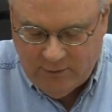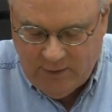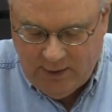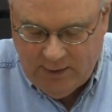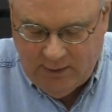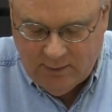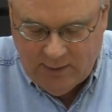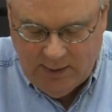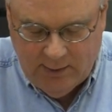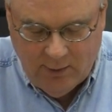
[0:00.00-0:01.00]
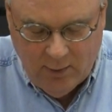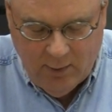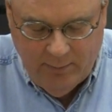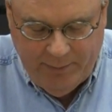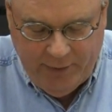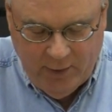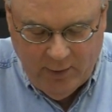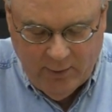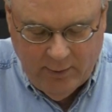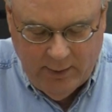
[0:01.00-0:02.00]
second, and Earp
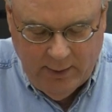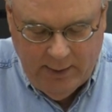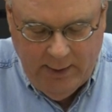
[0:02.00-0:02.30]
third.